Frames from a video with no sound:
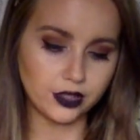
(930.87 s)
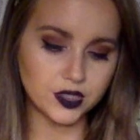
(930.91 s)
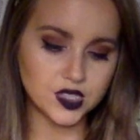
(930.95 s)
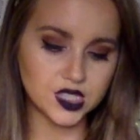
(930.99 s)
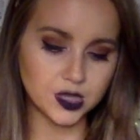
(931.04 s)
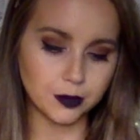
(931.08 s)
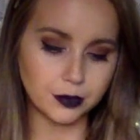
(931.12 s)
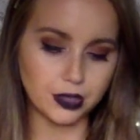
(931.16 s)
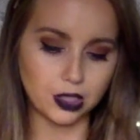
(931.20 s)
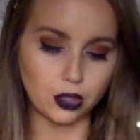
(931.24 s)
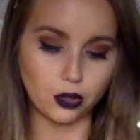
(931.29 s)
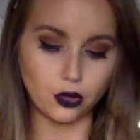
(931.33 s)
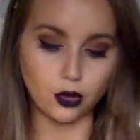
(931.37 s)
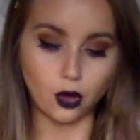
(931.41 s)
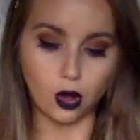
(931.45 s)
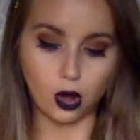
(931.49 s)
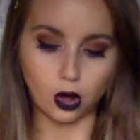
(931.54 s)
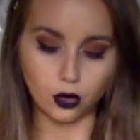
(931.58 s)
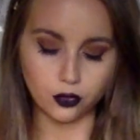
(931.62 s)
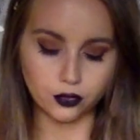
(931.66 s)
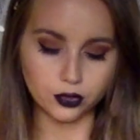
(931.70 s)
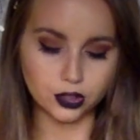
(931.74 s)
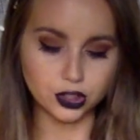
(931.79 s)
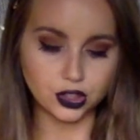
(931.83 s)
somebody who
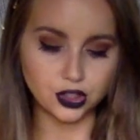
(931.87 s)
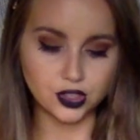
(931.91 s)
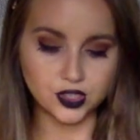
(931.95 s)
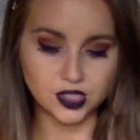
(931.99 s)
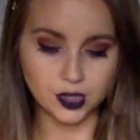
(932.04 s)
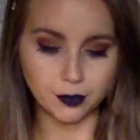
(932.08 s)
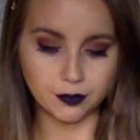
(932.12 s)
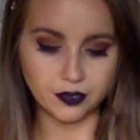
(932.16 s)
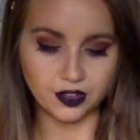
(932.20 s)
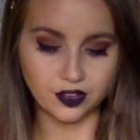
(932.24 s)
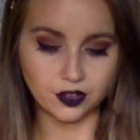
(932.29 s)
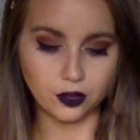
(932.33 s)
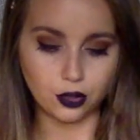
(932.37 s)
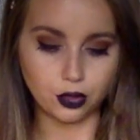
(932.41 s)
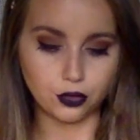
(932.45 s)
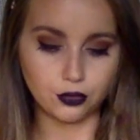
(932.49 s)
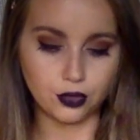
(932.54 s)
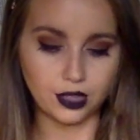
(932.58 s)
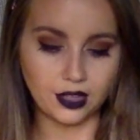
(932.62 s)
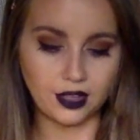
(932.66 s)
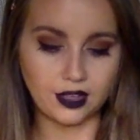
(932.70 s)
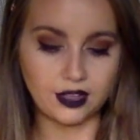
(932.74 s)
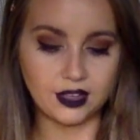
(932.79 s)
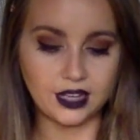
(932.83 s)
offers you something that you
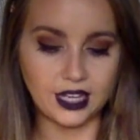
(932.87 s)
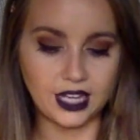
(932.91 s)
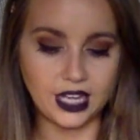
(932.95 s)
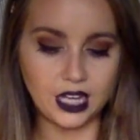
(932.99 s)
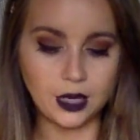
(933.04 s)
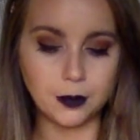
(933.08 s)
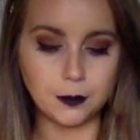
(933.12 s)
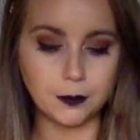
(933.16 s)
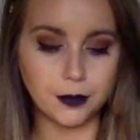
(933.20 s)
really need.